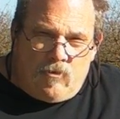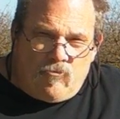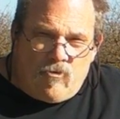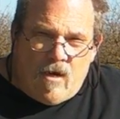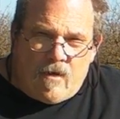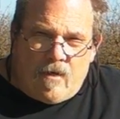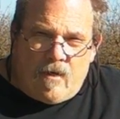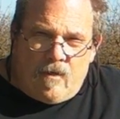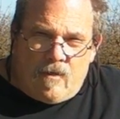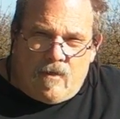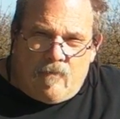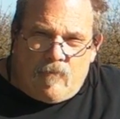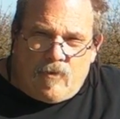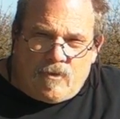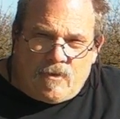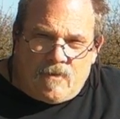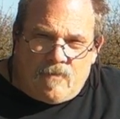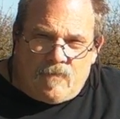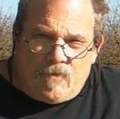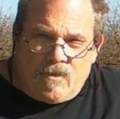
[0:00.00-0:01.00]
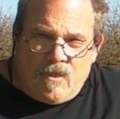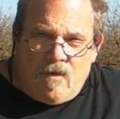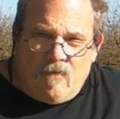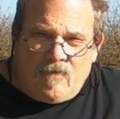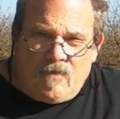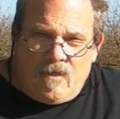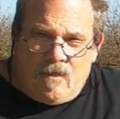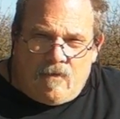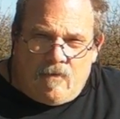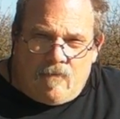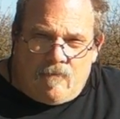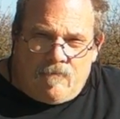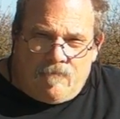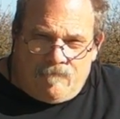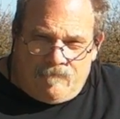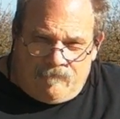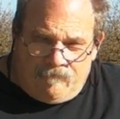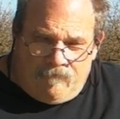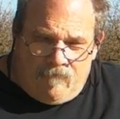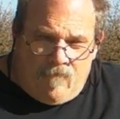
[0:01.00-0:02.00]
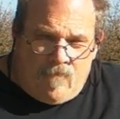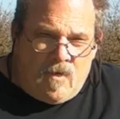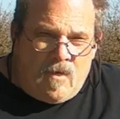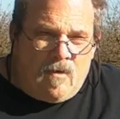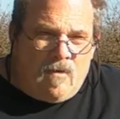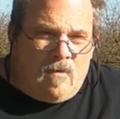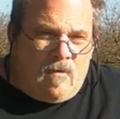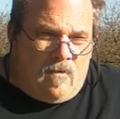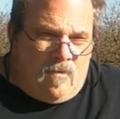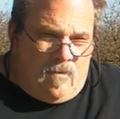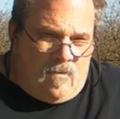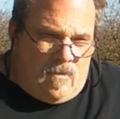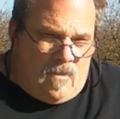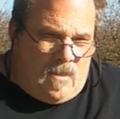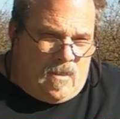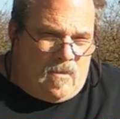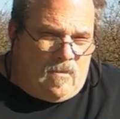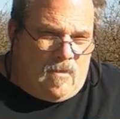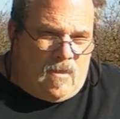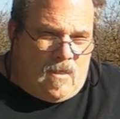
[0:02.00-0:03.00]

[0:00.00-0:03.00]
tracking numbers themselves here. And